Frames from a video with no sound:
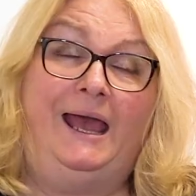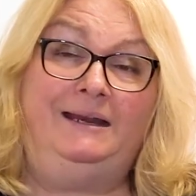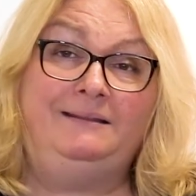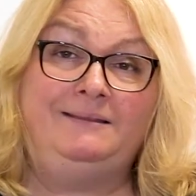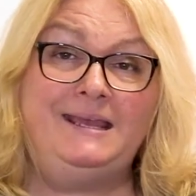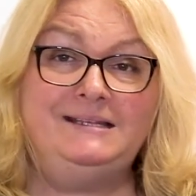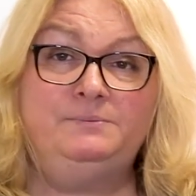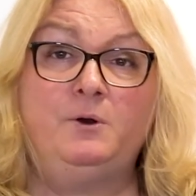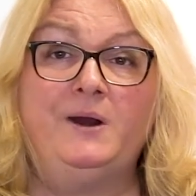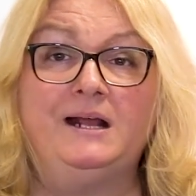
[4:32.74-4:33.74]
And these
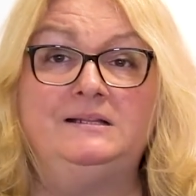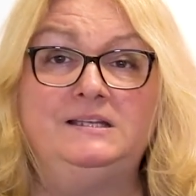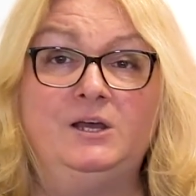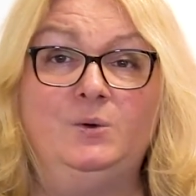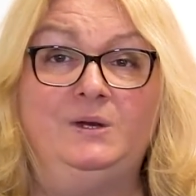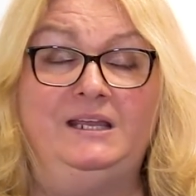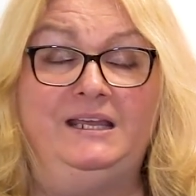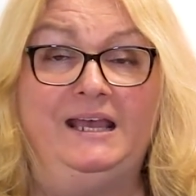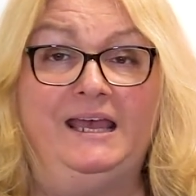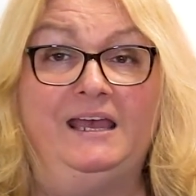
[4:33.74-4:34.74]
products
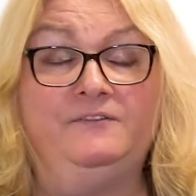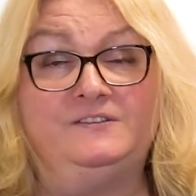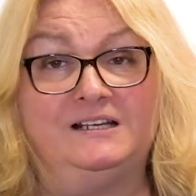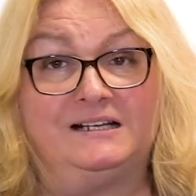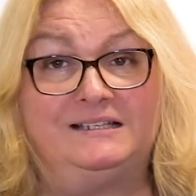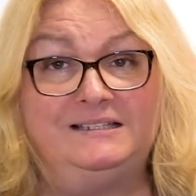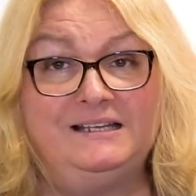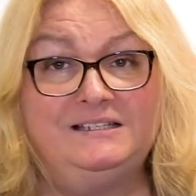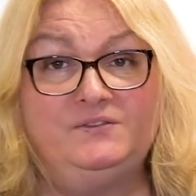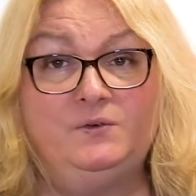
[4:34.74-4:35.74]
only have
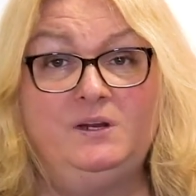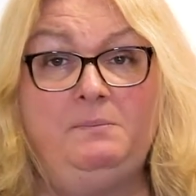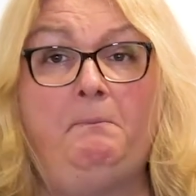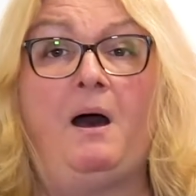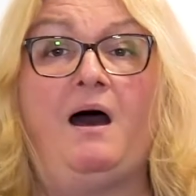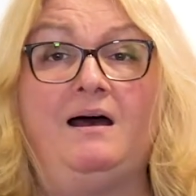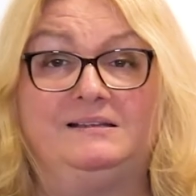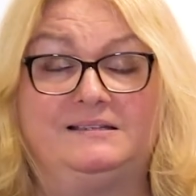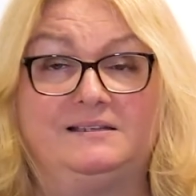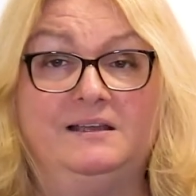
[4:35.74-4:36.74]
successfully
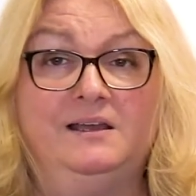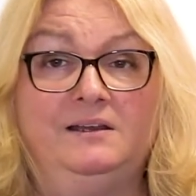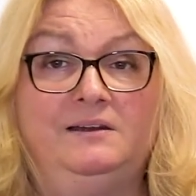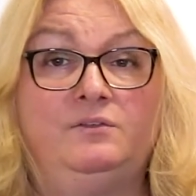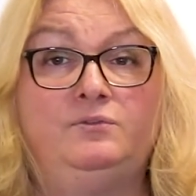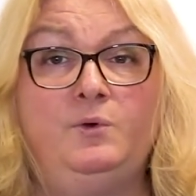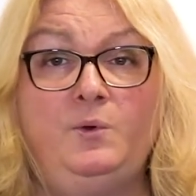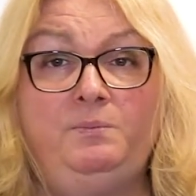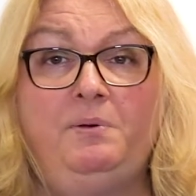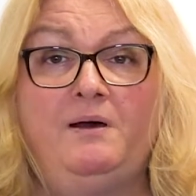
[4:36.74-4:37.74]
passed the
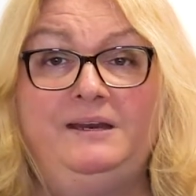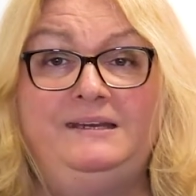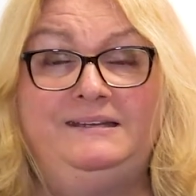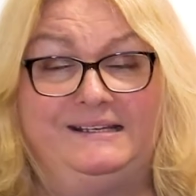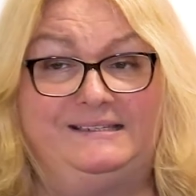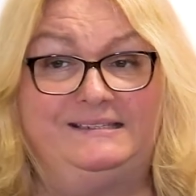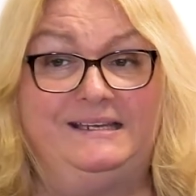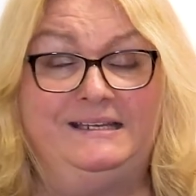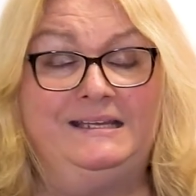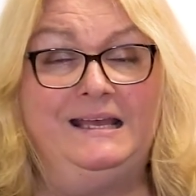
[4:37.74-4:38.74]
third-party
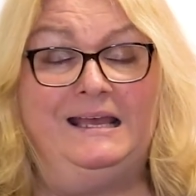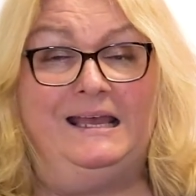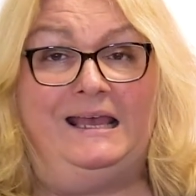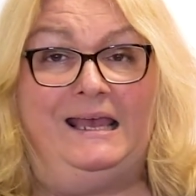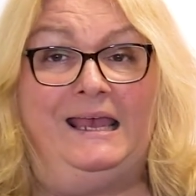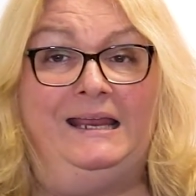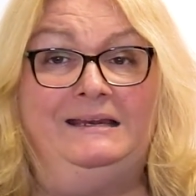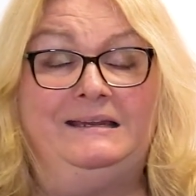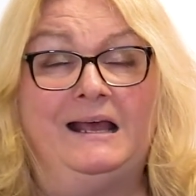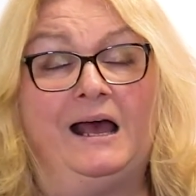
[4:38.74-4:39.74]
testing
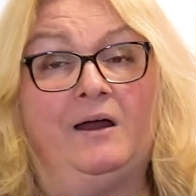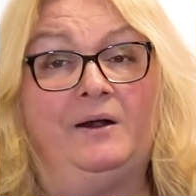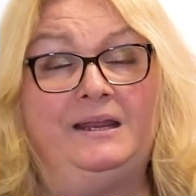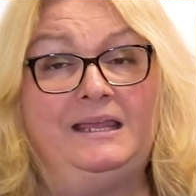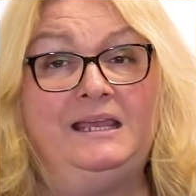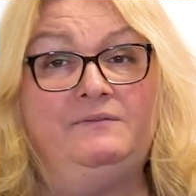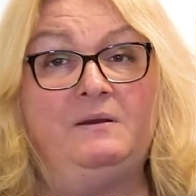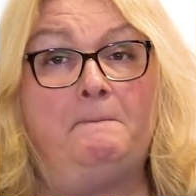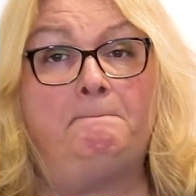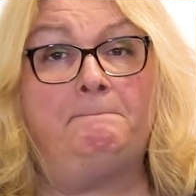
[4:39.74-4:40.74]
and are
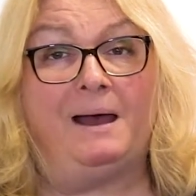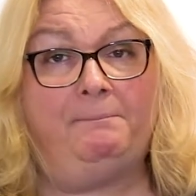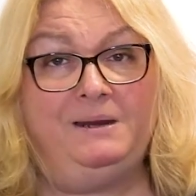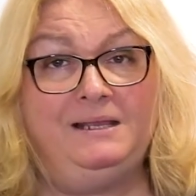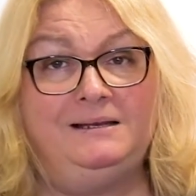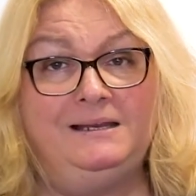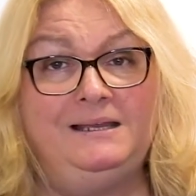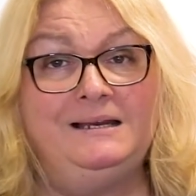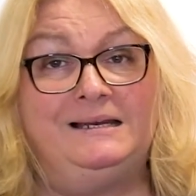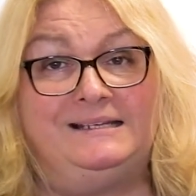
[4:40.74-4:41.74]
even
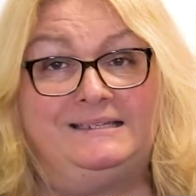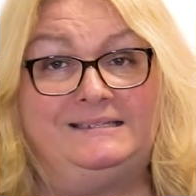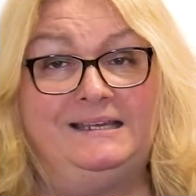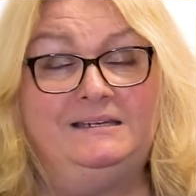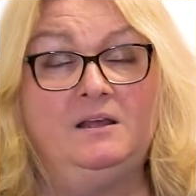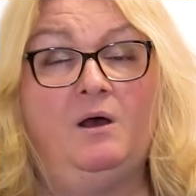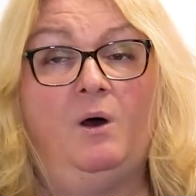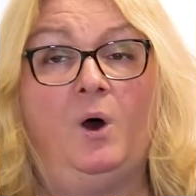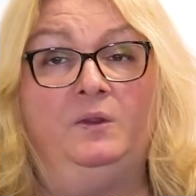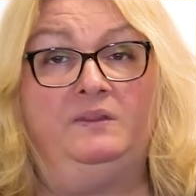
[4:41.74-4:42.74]
publicly listed
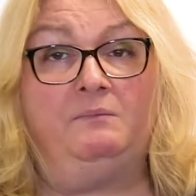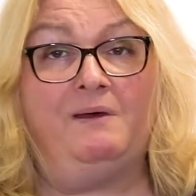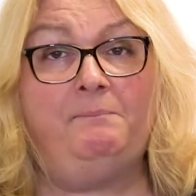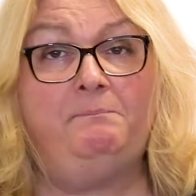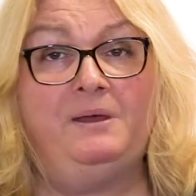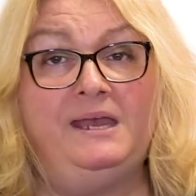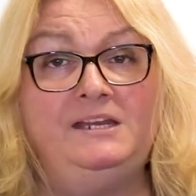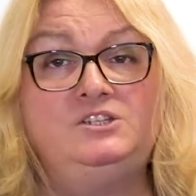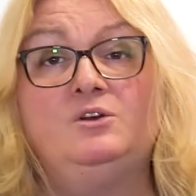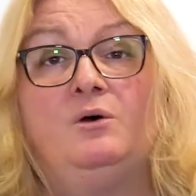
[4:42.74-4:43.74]
on the web
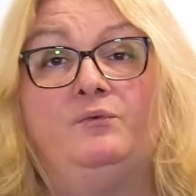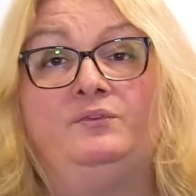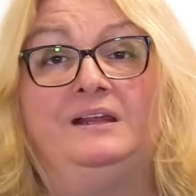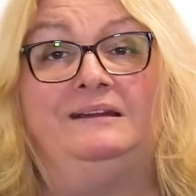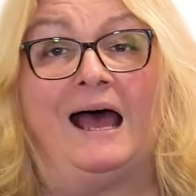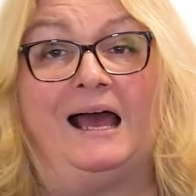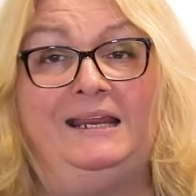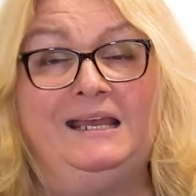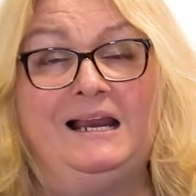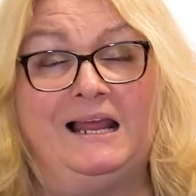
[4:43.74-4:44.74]
page of the
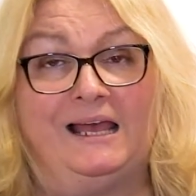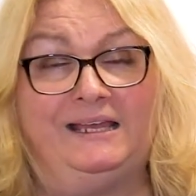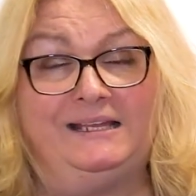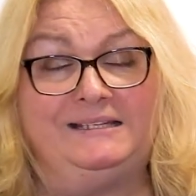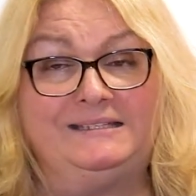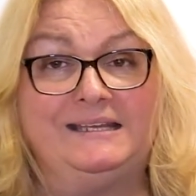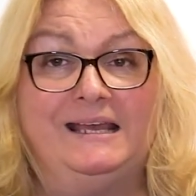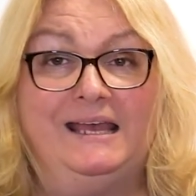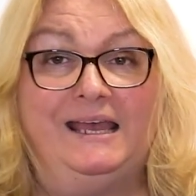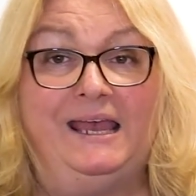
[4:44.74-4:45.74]
DALI Alliance
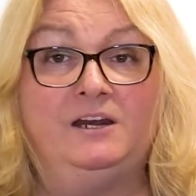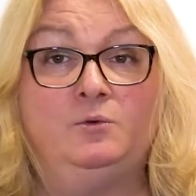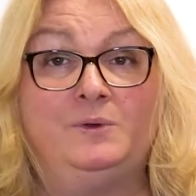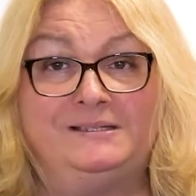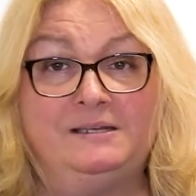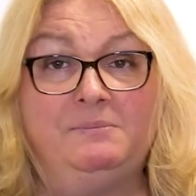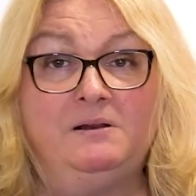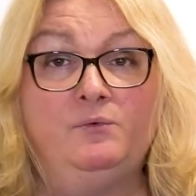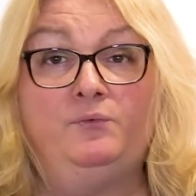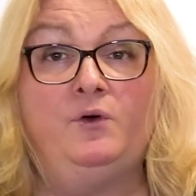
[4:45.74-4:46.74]
and
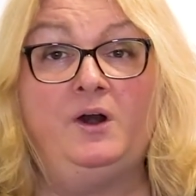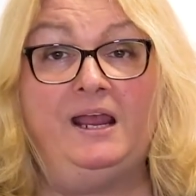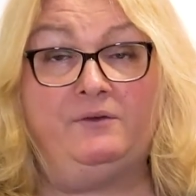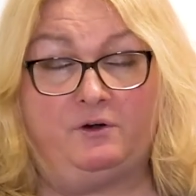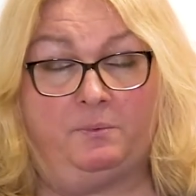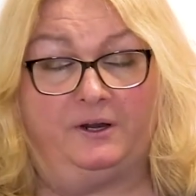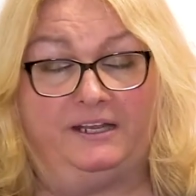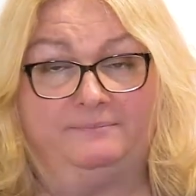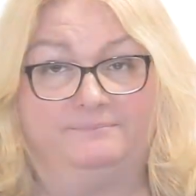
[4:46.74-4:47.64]
visible for everybody.